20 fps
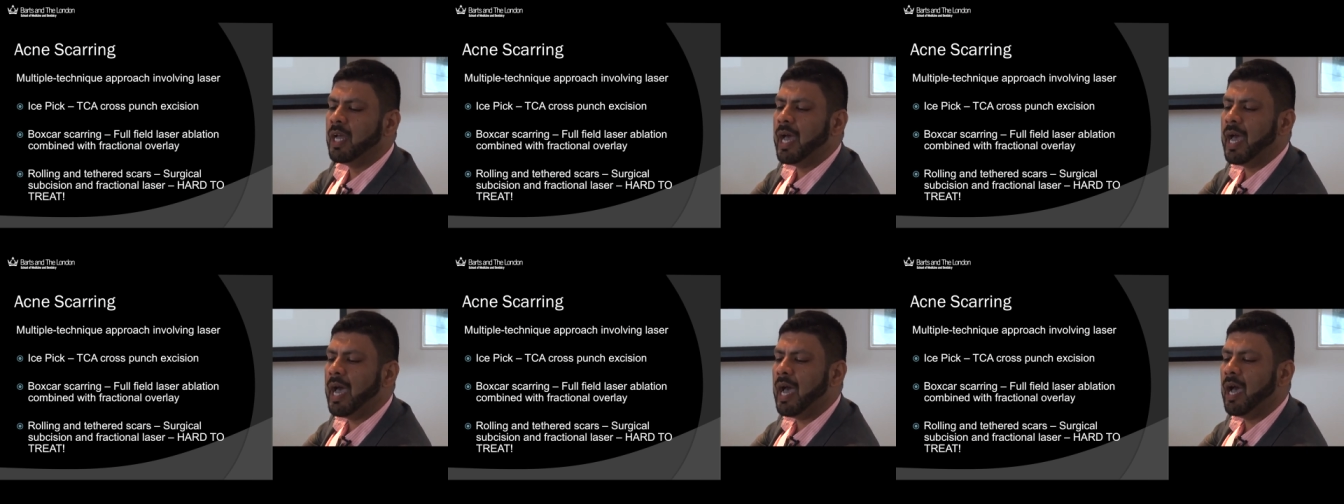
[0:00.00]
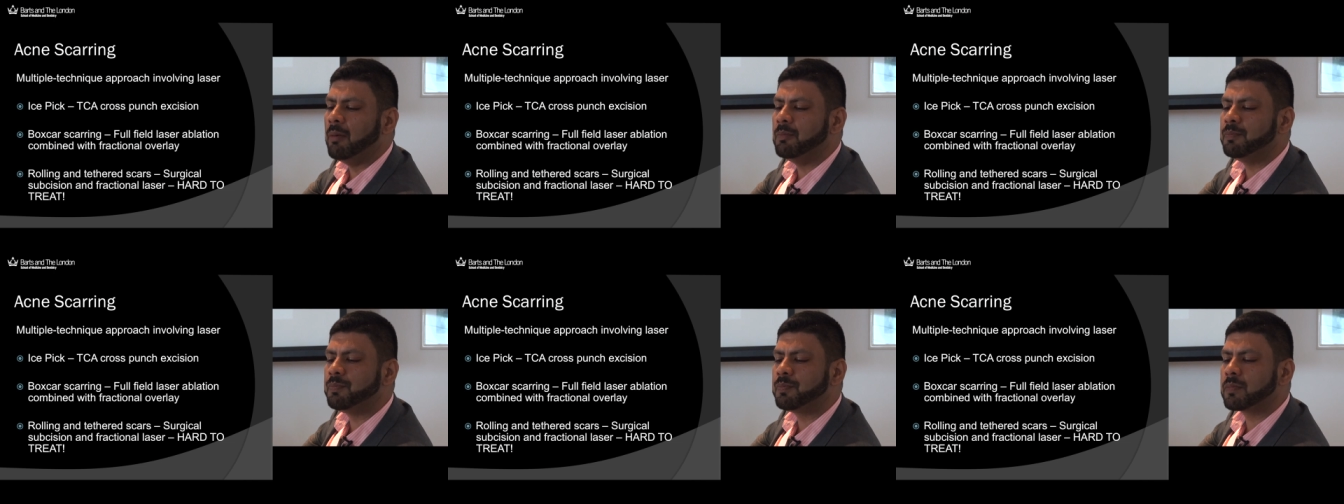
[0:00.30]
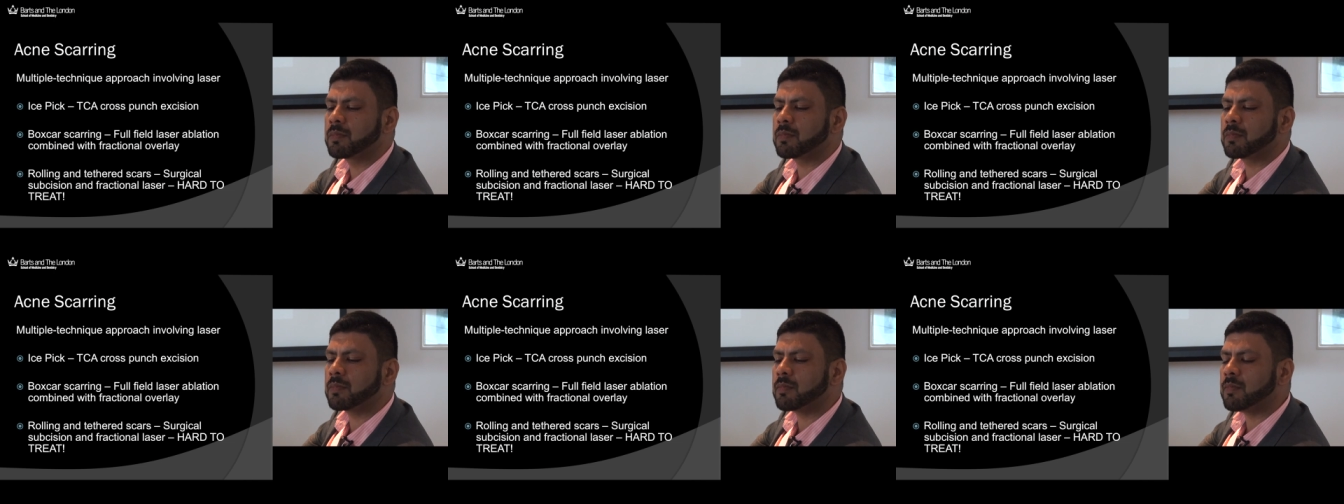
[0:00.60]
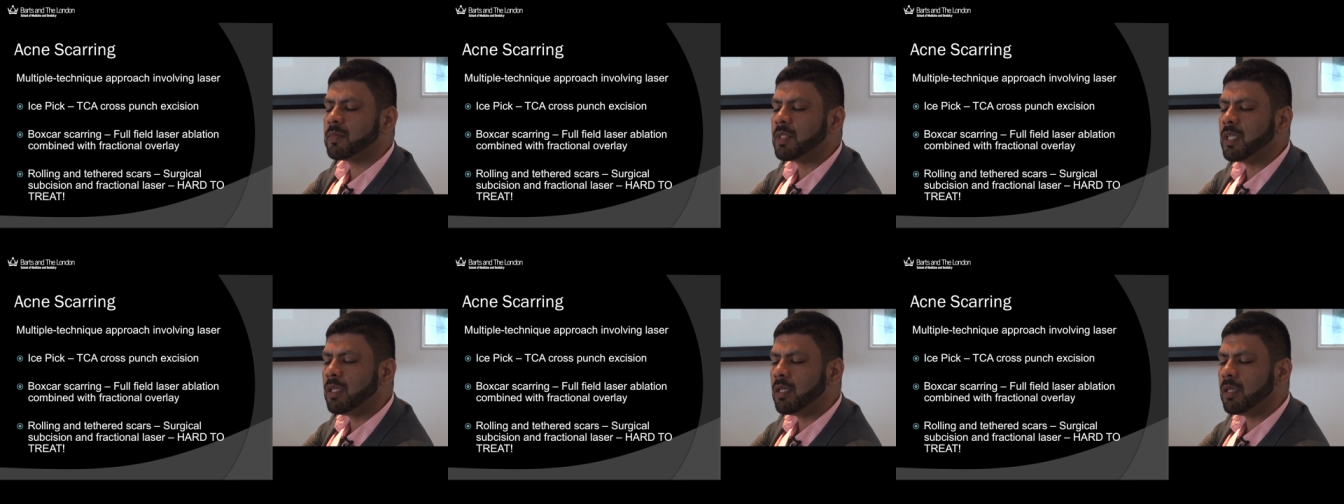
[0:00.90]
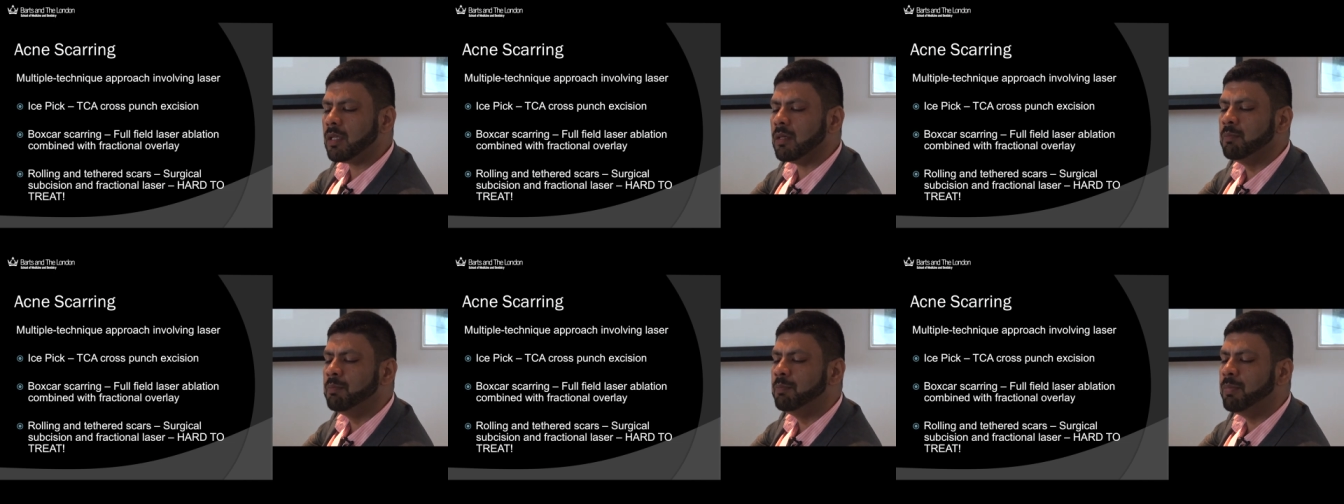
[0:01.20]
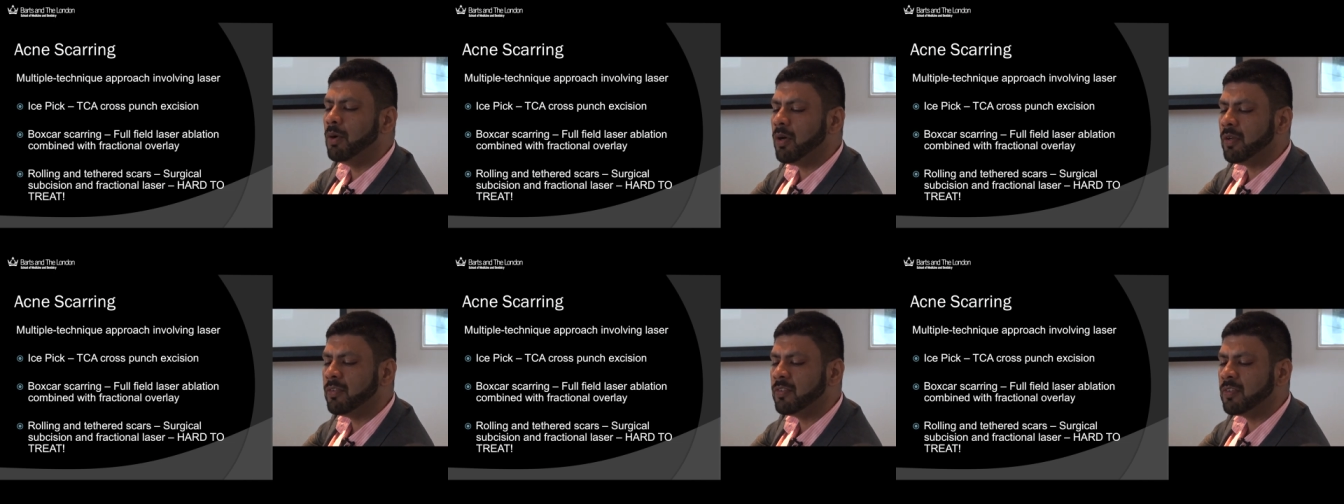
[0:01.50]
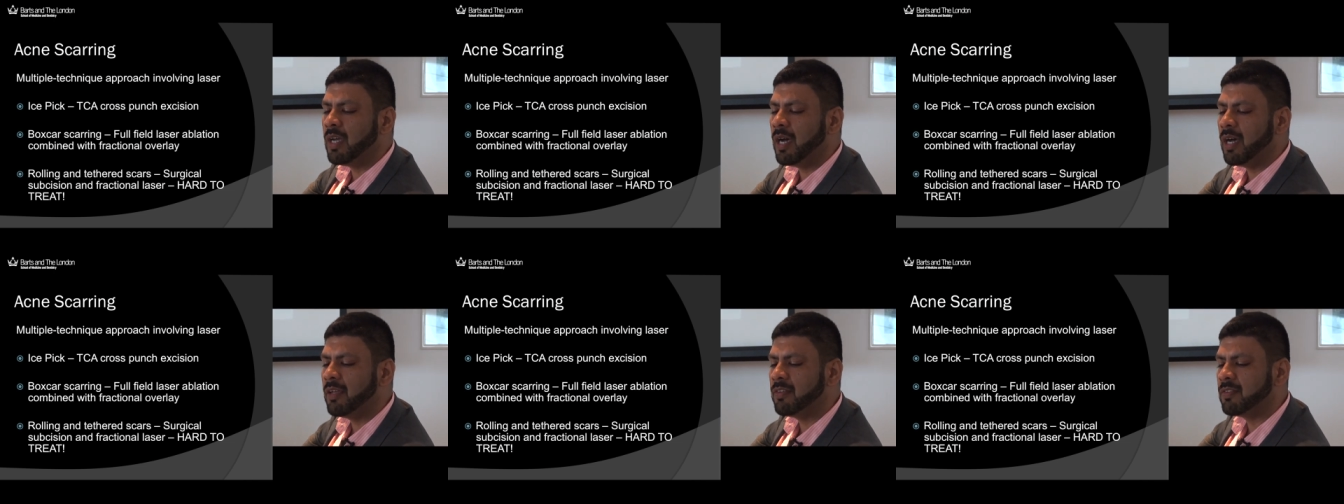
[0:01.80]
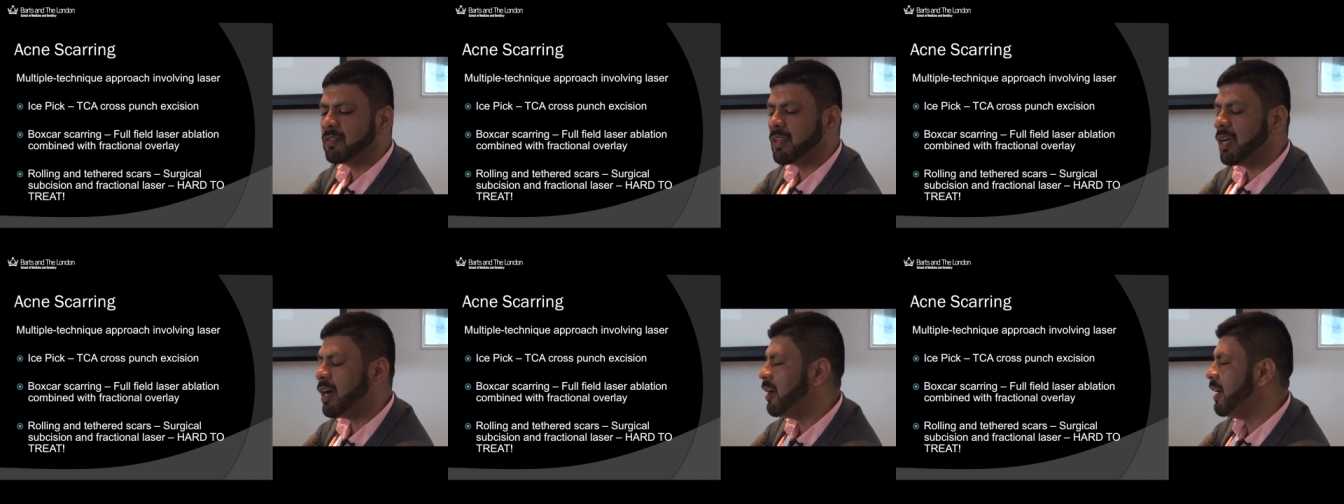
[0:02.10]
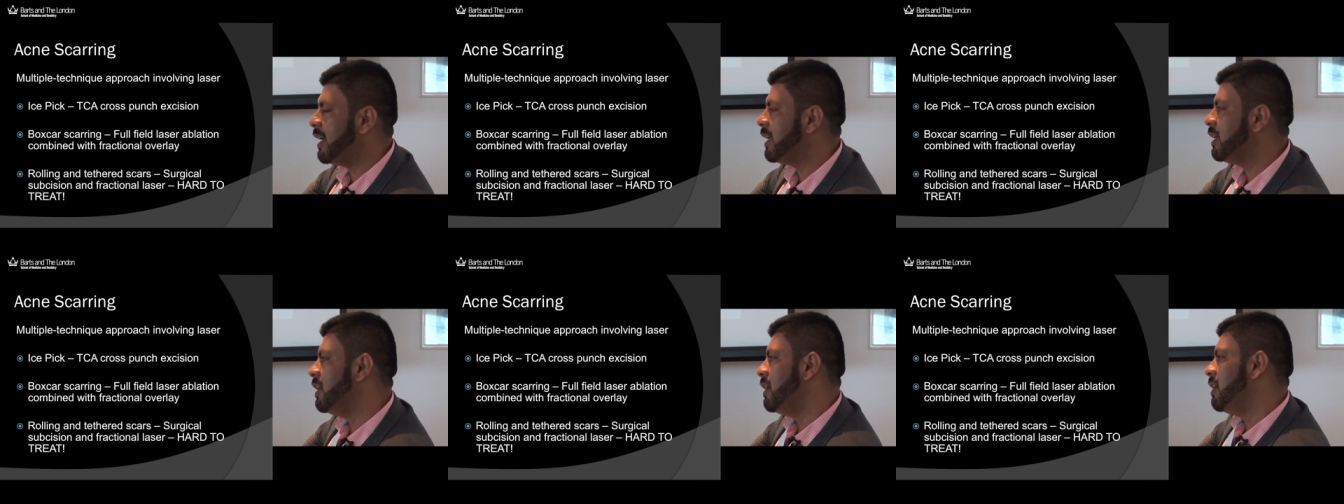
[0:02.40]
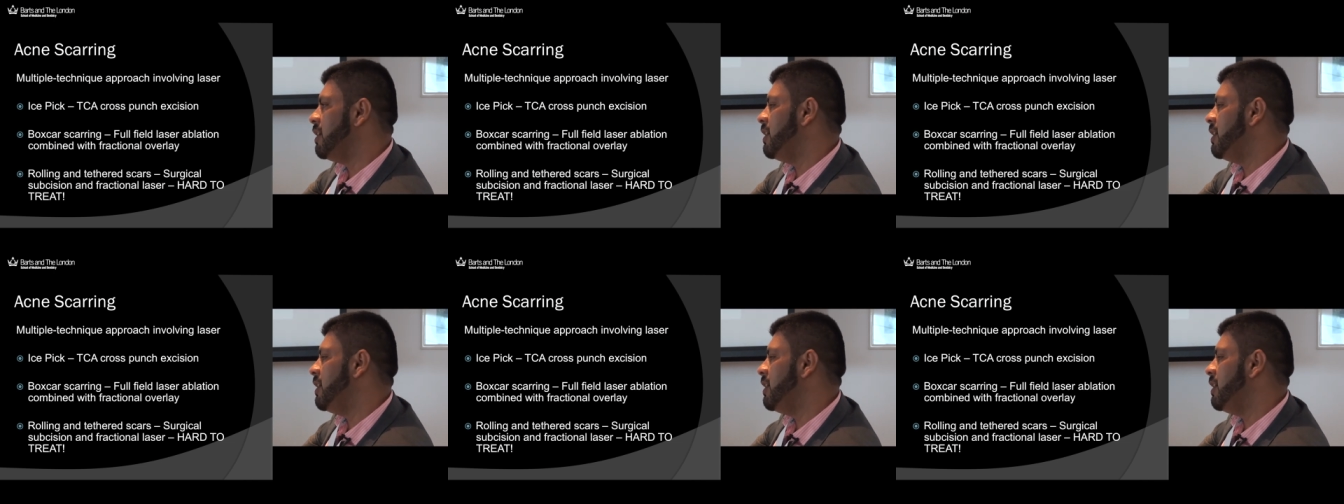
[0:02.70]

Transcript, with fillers: Um, boxcar scarring